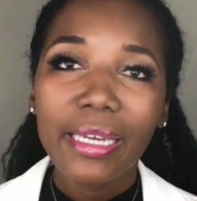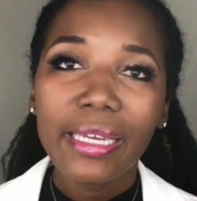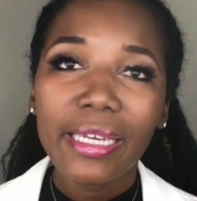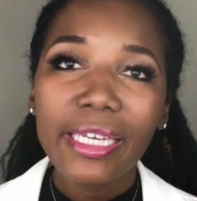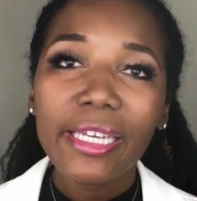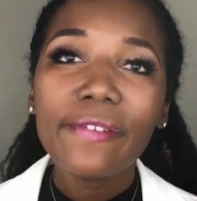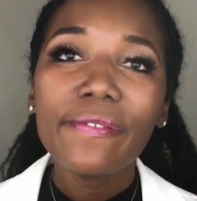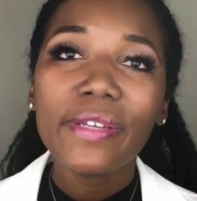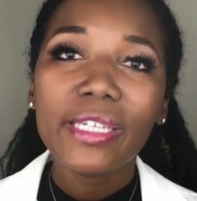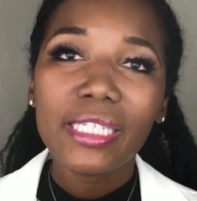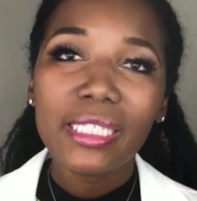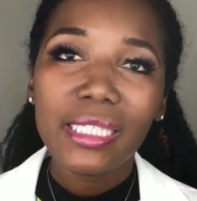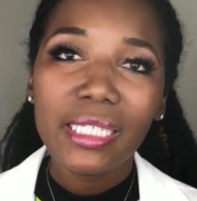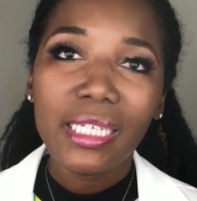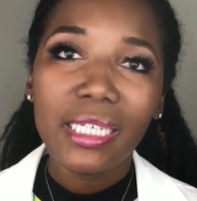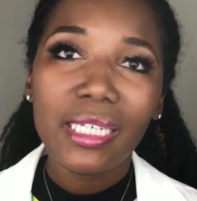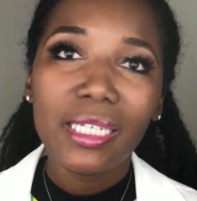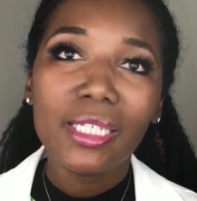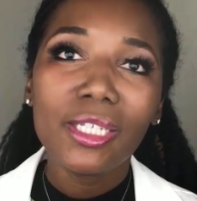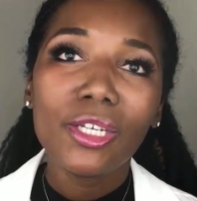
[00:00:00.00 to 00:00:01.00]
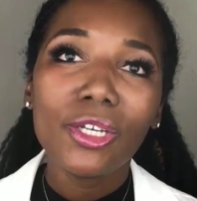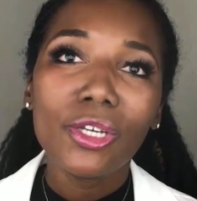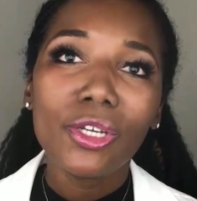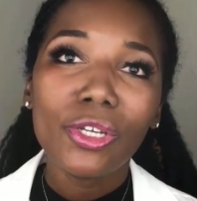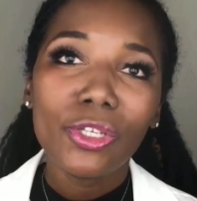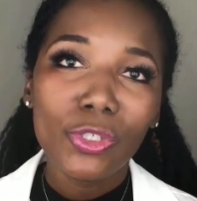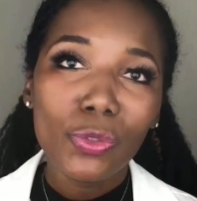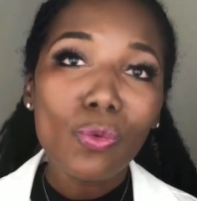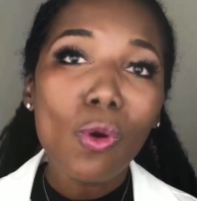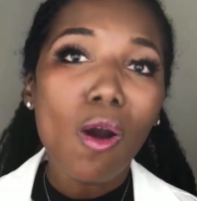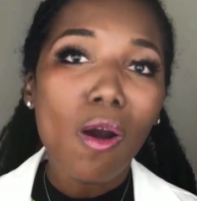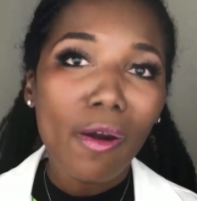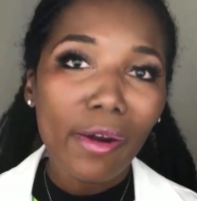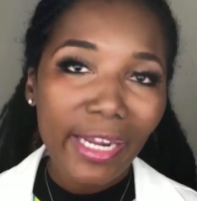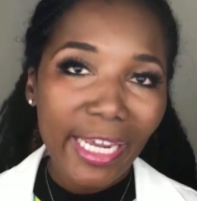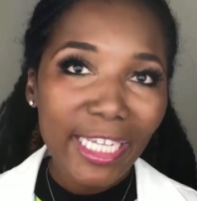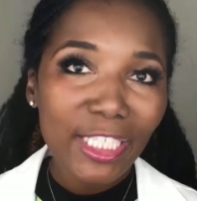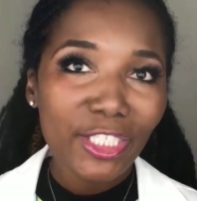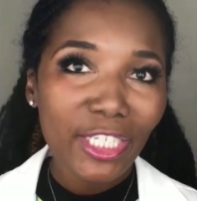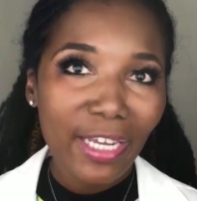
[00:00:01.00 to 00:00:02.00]
If indeed you are
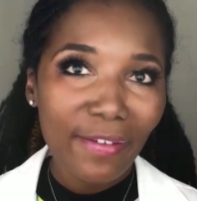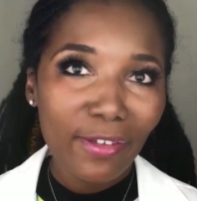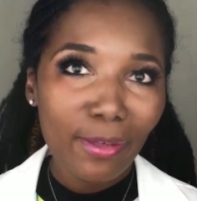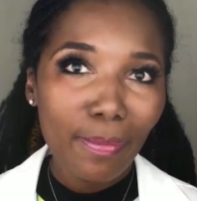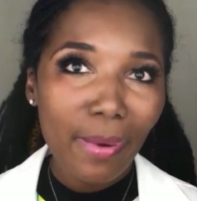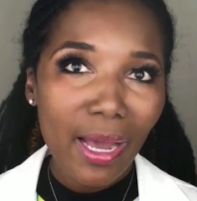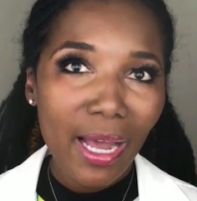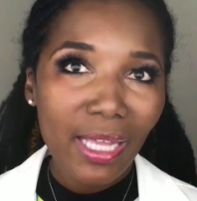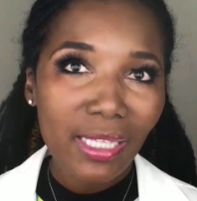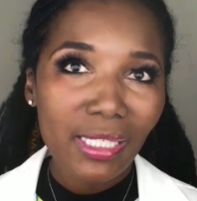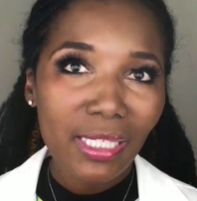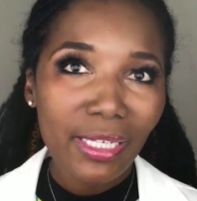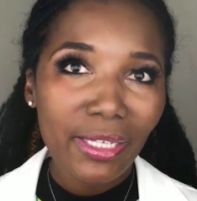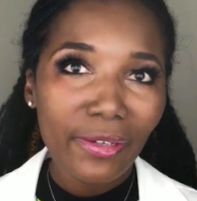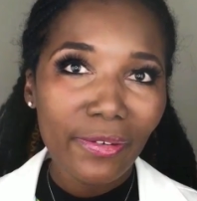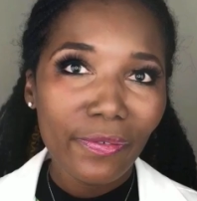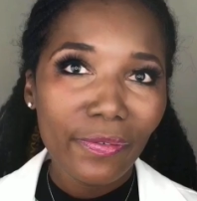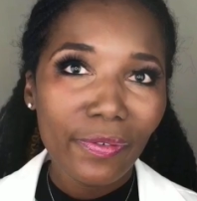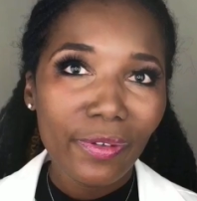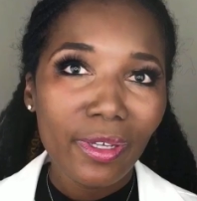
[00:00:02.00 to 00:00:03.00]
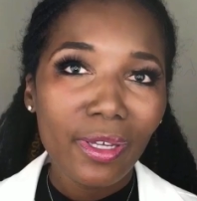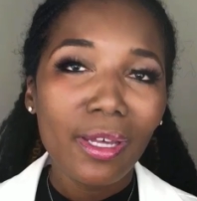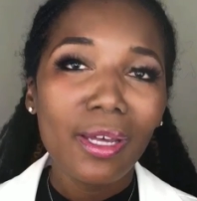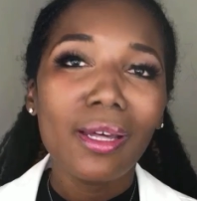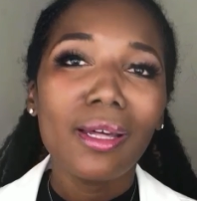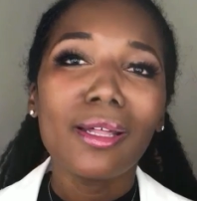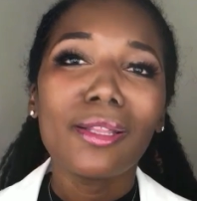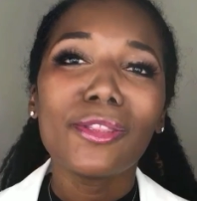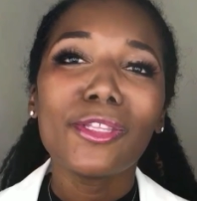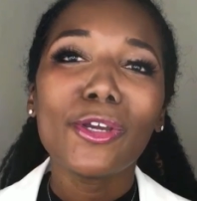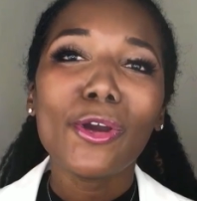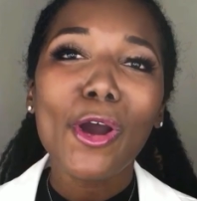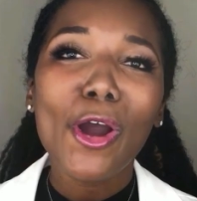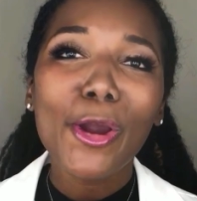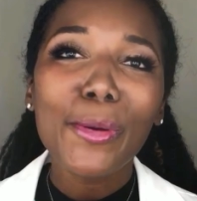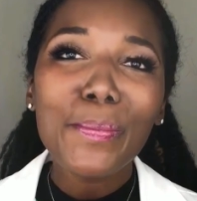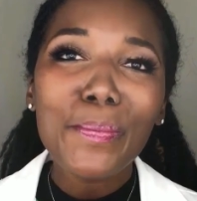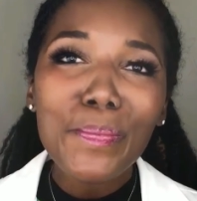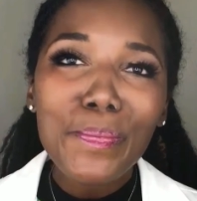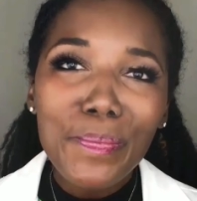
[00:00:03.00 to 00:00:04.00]
HIV positive, there
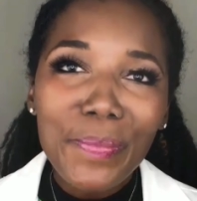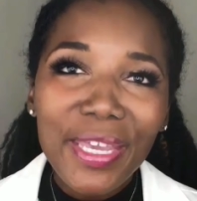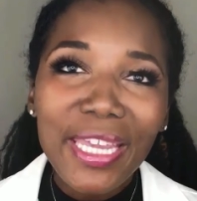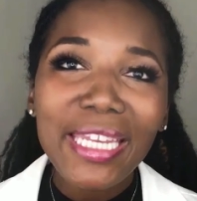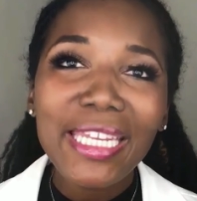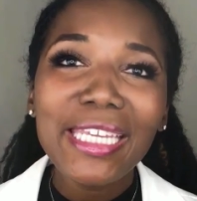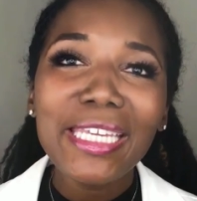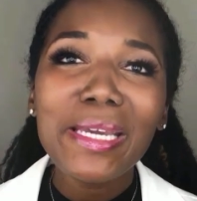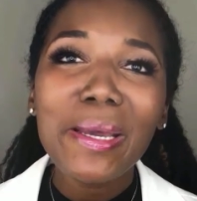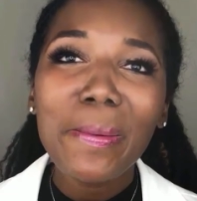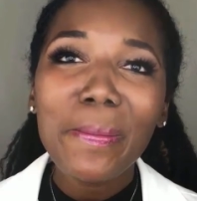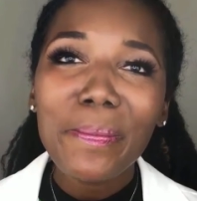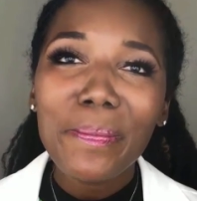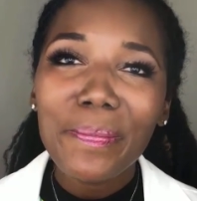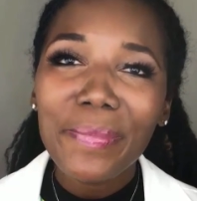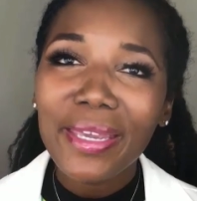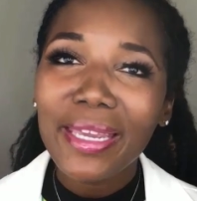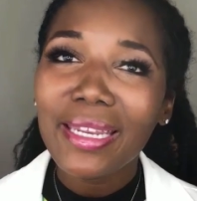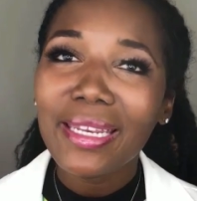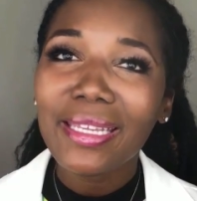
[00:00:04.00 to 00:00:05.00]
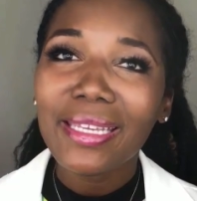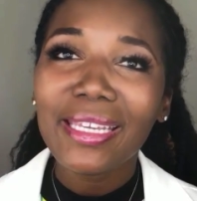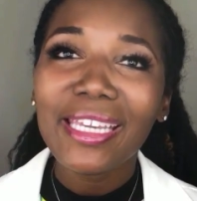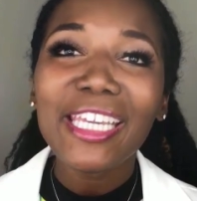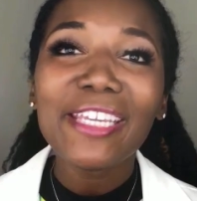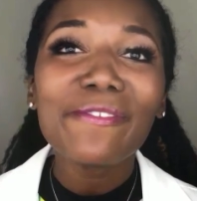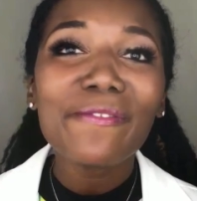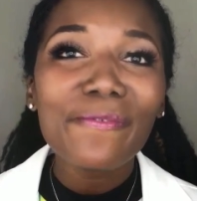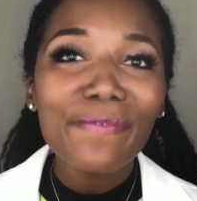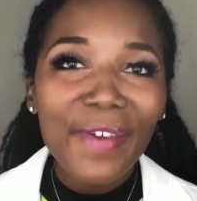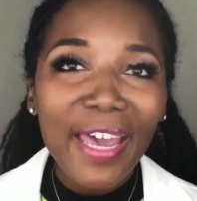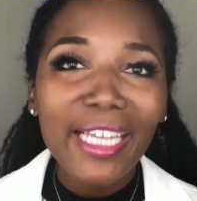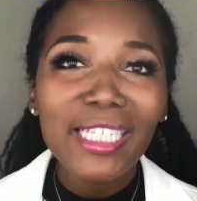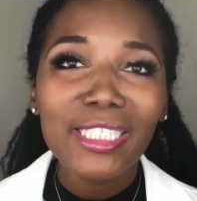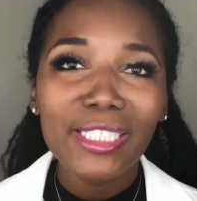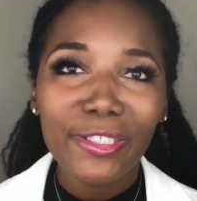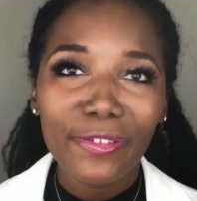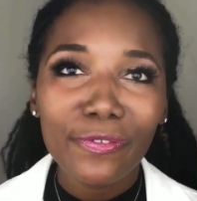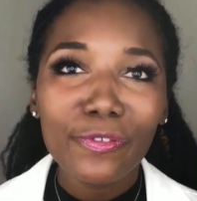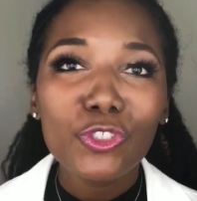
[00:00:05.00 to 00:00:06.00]
are many, many
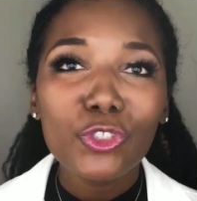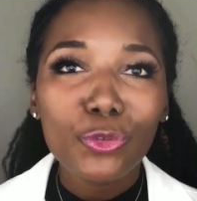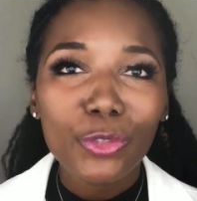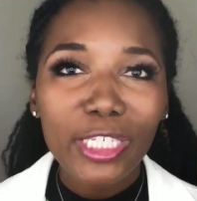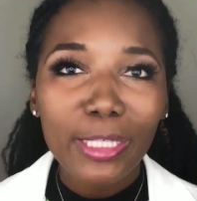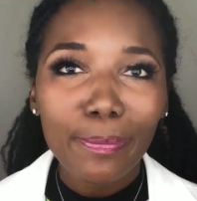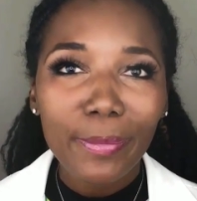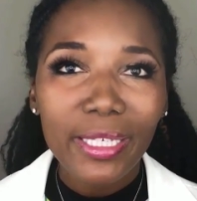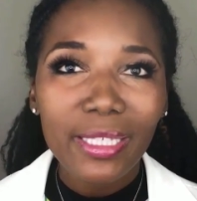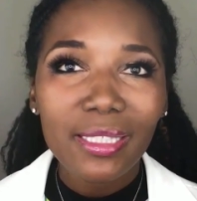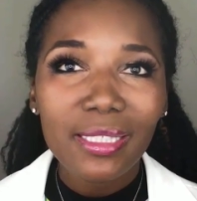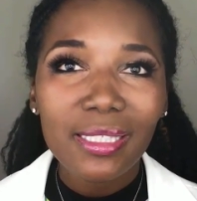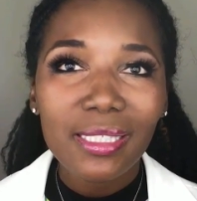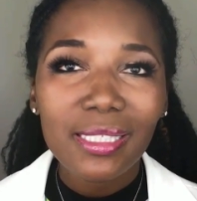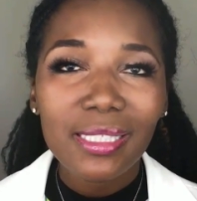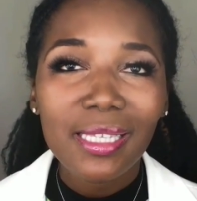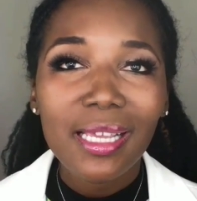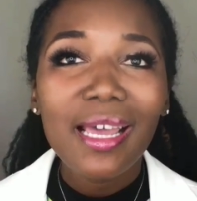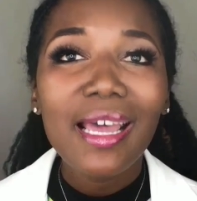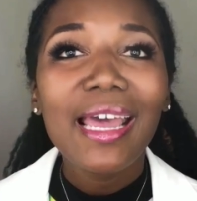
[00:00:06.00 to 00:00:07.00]
effective treatments.